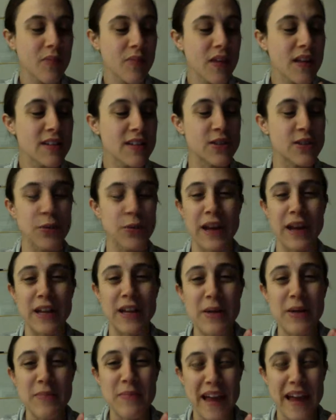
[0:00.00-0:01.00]
So way to
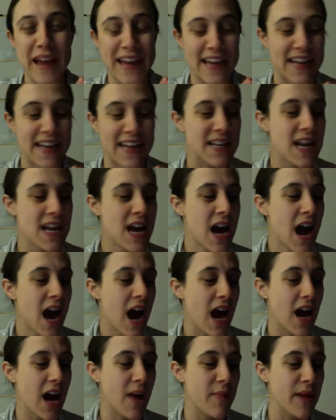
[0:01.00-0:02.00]
go, Megan.
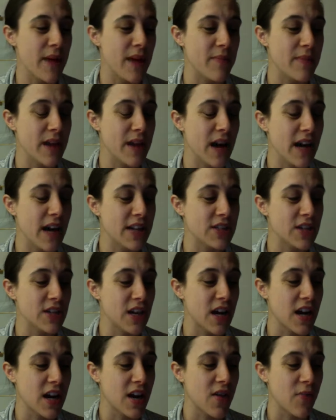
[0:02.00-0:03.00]
And behind
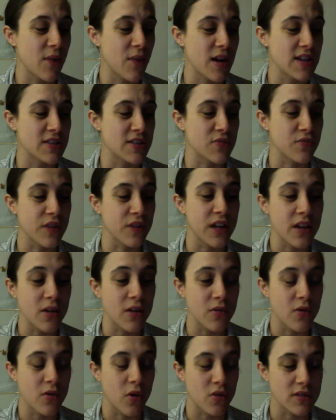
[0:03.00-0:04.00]
her was
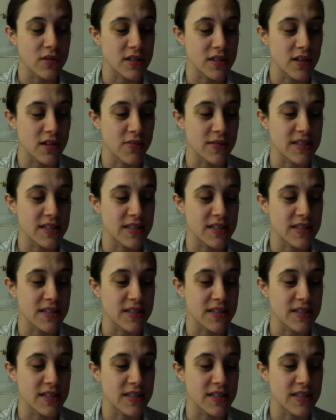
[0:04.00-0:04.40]
Rico Colster,